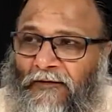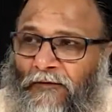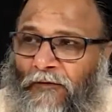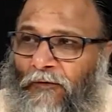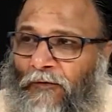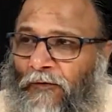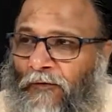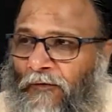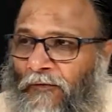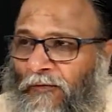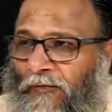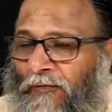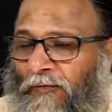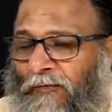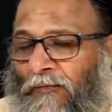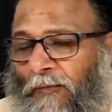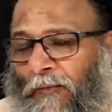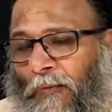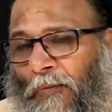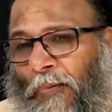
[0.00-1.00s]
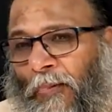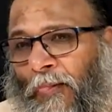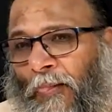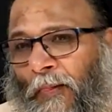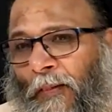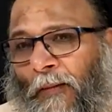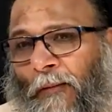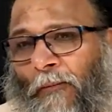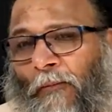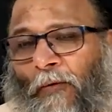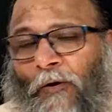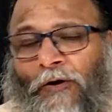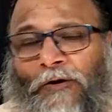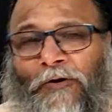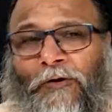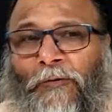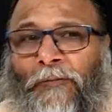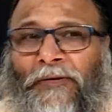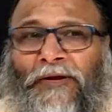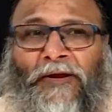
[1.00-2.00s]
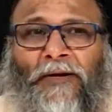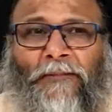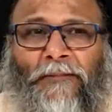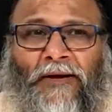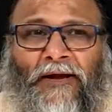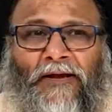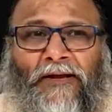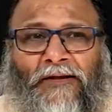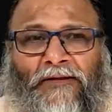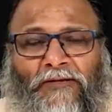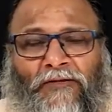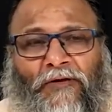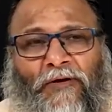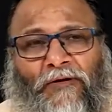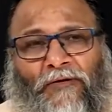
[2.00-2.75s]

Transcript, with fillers: So, what do you mean by